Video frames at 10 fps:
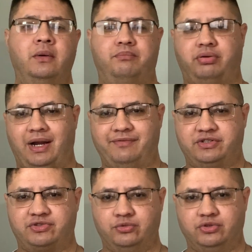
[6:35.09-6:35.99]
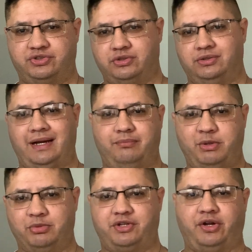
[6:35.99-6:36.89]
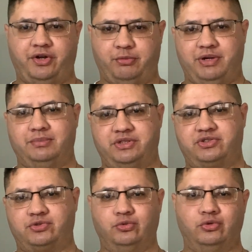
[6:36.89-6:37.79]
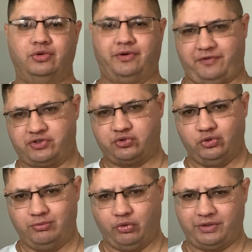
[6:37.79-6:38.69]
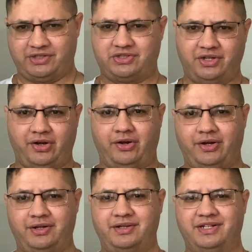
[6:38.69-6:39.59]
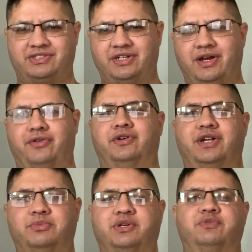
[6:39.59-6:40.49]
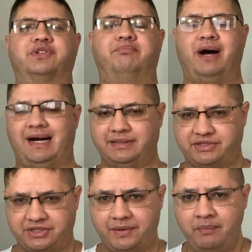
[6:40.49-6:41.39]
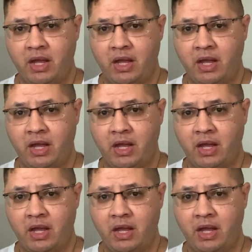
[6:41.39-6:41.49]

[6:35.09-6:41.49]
private schools to allow people to carry, or public school, or if the school board gets together and comes up with some policy.